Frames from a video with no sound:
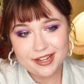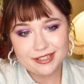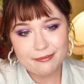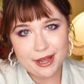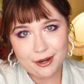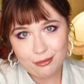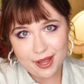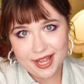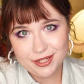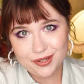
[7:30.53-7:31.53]
is a better
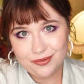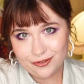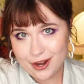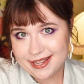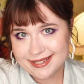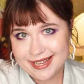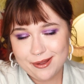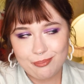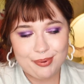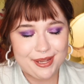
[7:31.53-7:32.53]
way to phrase
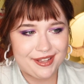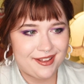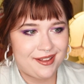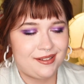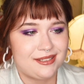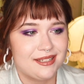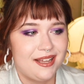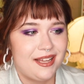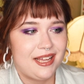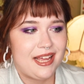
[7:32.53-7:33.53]
it because
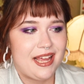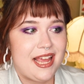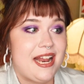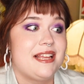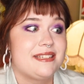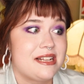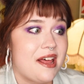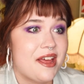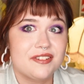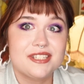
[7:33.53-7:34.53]
it is a
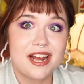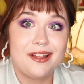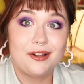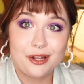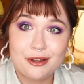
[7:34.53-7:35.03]
lifestyle